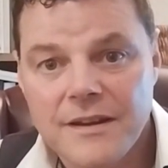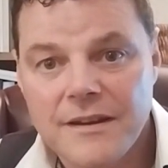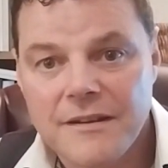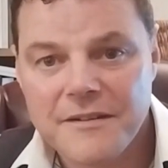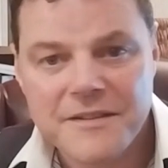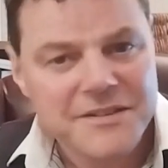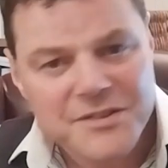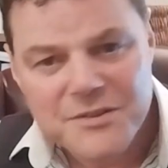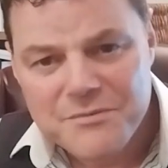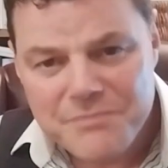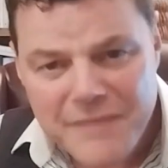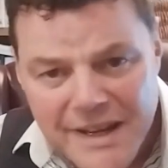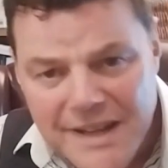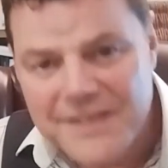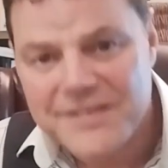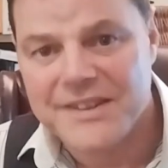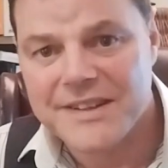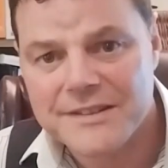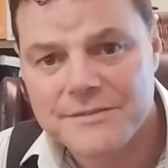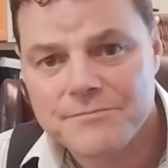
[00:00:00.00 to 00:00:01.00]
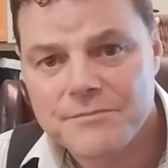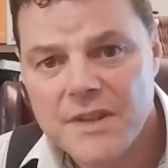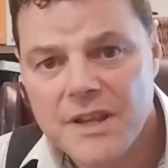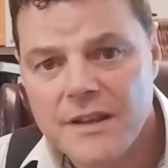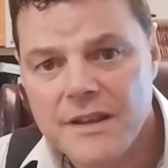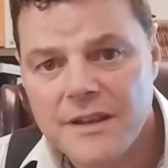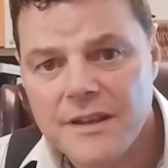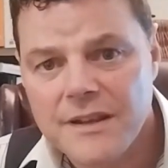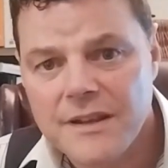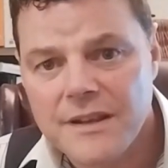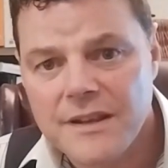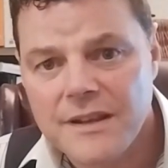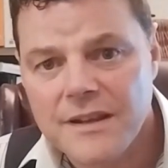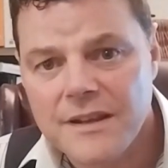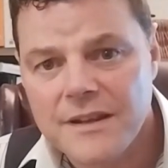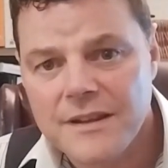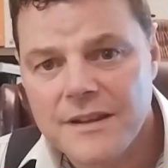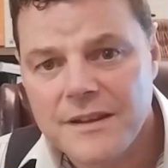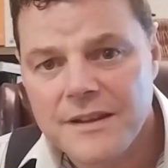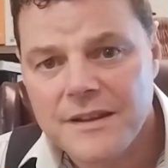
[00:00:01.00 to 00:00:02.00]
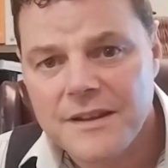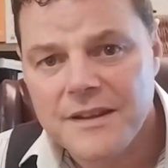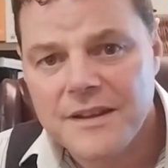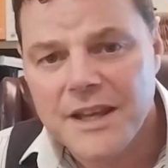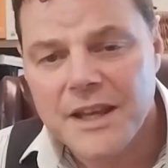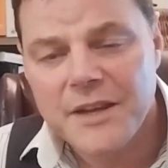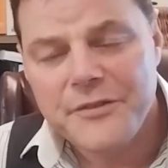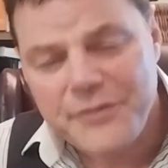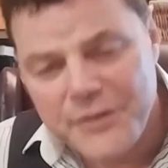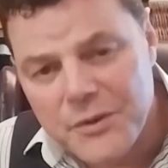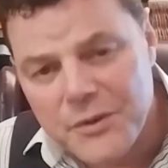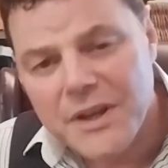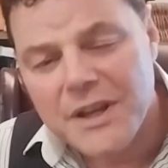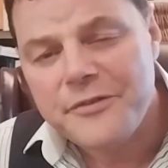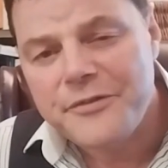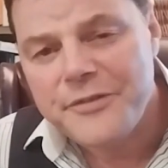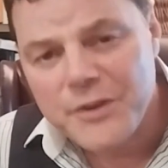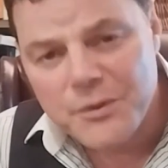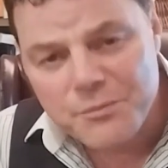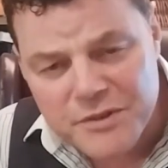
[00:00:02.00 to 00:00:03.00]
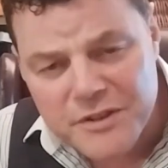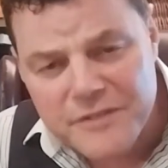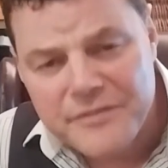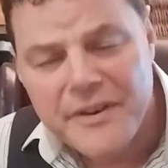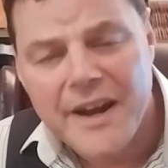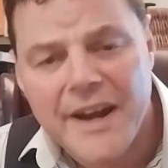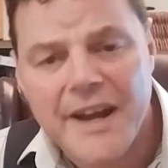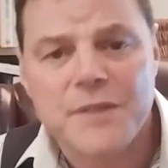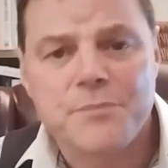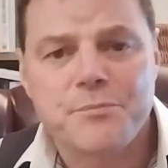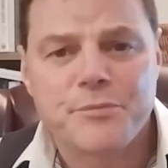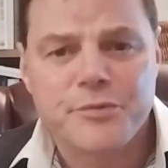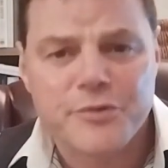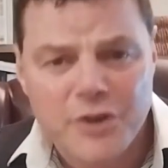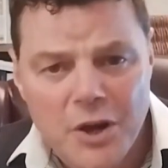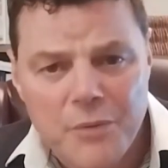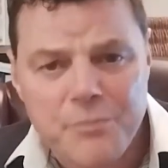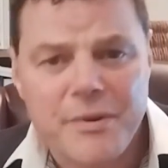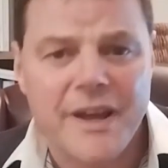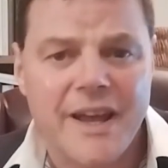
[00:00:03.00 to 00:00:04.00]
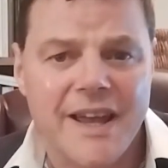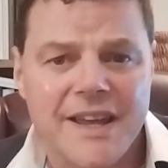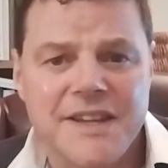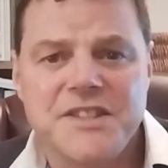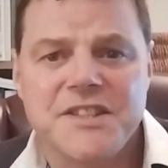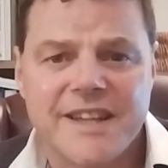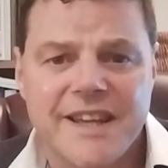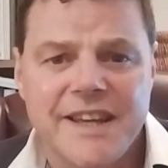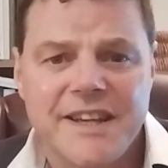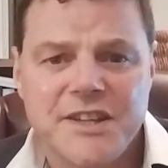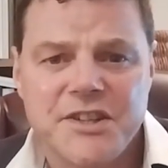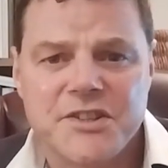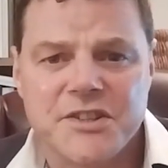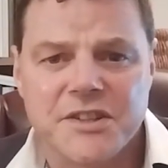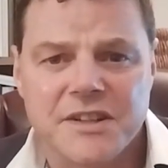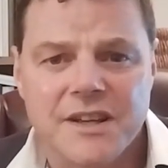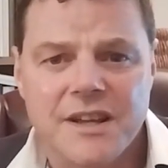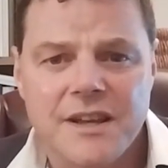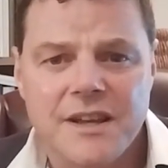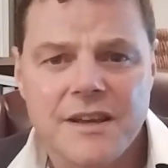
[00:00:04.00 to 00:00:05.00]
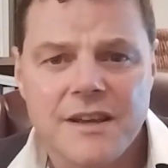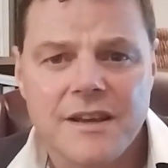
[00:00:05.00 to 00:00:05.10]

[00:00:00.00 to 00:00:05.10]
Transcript: That is amazing. If you provide proper education,